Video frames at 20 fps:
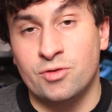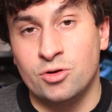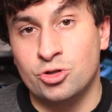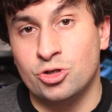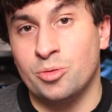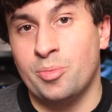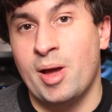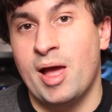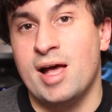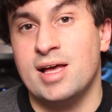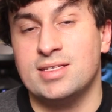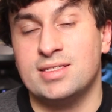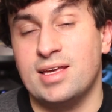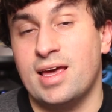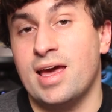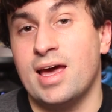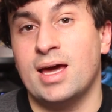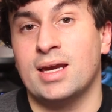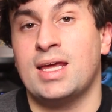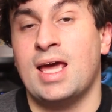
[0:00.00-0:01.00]
of Future Past
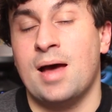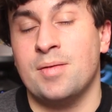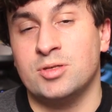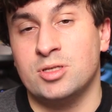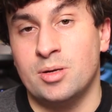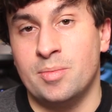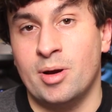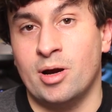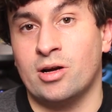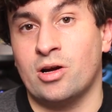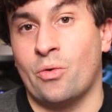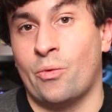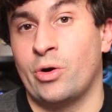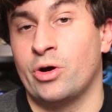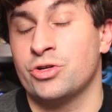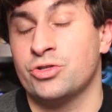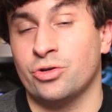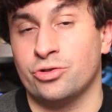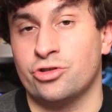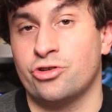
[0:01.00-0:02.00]
and Captain America
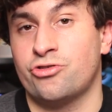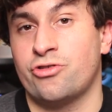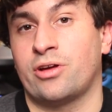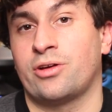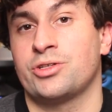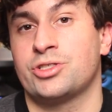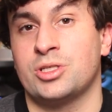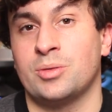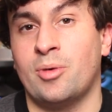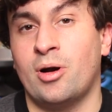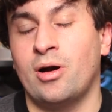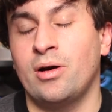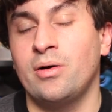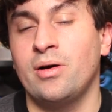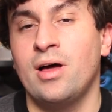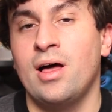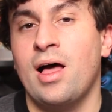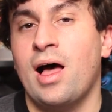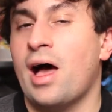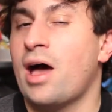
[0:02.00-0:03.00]
Winter Soldier trailers tomorrow.
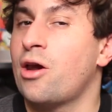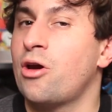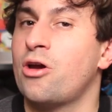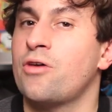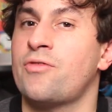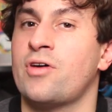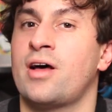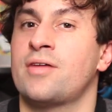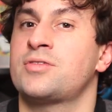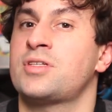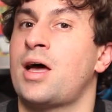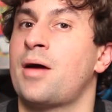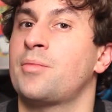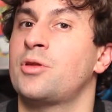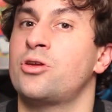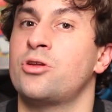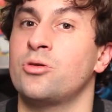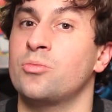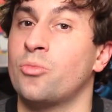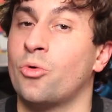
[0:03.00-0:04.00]
I don't know if I'll have time
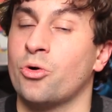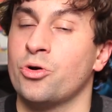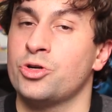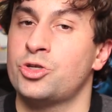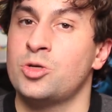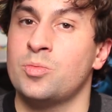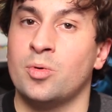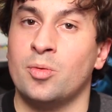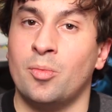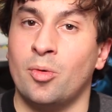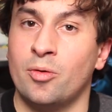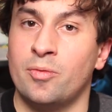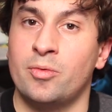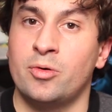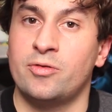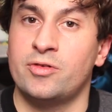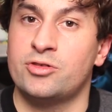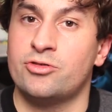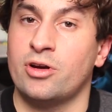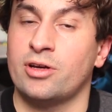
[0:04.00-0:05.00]
to do more Super Bowl
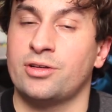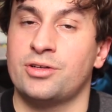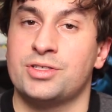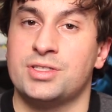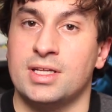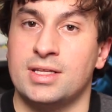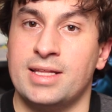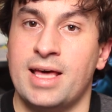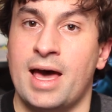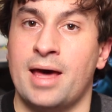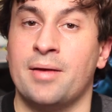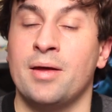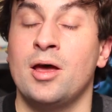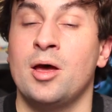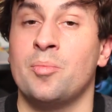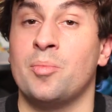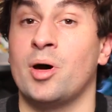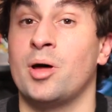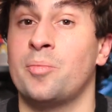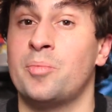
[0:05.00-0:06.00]
movie trailers than that,
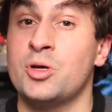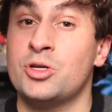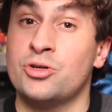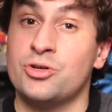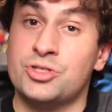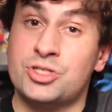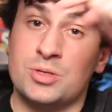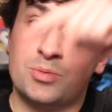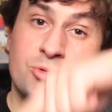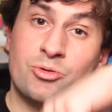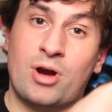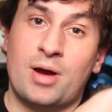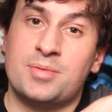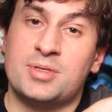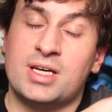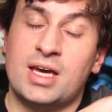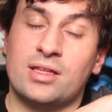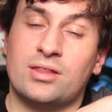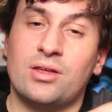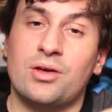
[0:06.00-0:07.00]
but be sure to subscribe
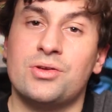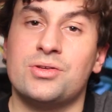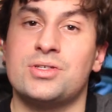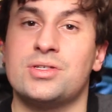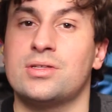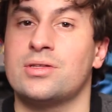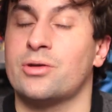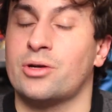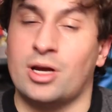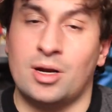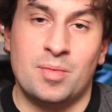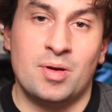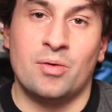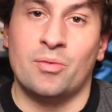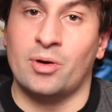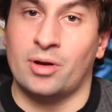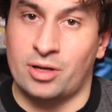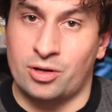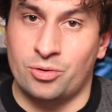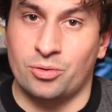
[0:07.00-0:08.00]
to get those. They're going to be
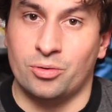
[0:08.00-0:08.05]
really